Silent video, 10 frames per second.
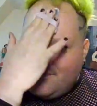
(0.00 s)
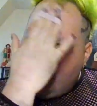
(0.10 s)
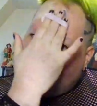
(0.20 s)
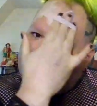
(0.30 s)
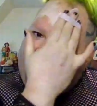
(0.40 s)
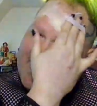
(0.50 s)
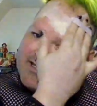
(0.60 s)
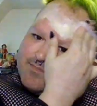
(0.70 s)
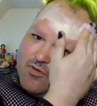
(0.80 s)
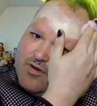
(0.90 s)
and I had
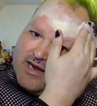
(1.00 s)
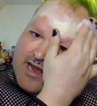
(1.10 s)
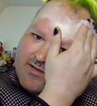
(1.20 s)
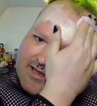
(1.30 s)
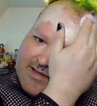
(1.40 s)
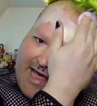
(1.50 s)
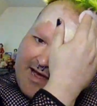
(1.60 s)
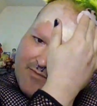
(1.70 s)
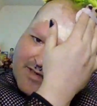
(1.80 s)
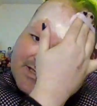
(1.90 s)
to point out that
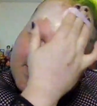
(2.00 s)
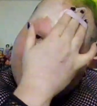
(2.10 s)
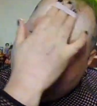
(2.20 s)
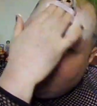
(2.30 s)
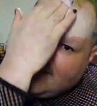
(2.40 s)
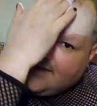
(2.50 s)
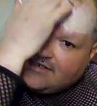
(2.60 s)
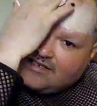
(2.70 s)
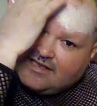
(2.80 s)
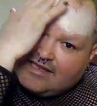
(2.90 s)
wasn't the
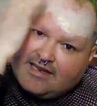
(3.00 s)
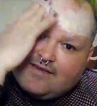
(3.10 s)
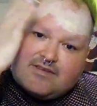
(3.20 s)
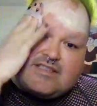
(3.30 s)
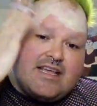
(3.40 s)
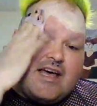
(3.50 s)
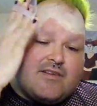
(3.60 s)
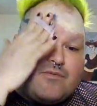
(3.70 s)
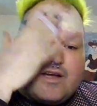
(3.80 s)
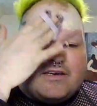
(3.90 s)
foundation, that it was the other
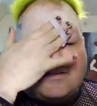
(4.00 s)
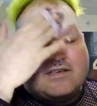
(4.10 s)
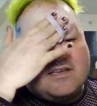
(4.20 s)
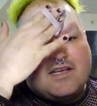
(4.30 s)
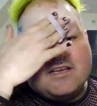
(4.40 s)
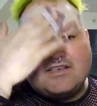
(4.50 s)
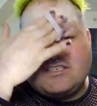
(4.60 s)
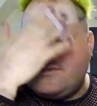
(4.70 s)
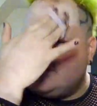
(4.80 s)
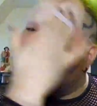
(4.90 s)
one, because
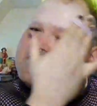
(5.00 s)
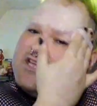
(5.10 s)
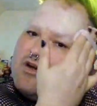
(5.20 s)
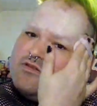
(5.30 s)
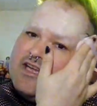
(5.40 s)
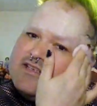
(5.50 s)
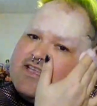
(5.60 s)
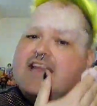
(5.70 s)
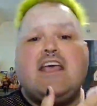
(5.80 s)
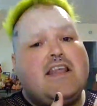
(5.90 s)
she was so
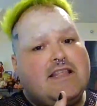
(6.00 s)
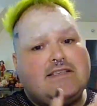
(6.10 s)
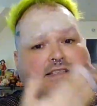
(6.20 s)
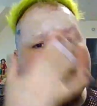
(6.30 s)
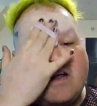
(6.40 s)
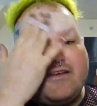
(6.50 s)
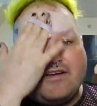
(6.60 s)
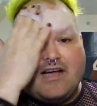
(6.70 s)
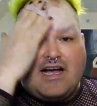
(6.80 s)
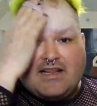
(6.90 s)
saying, this is not your
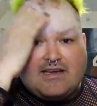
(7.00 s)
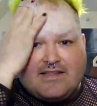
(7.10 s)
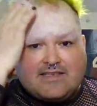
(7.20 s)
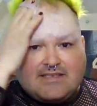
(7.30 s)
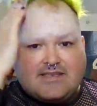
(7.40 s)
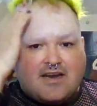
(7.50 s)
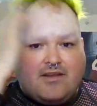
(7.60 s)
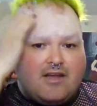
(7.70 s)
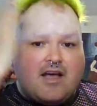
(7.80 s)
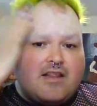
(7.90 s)
color, this is not
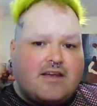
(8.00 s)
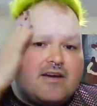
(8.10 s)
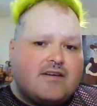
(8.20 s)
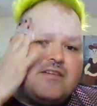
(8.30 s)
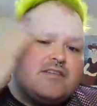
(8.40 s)
color.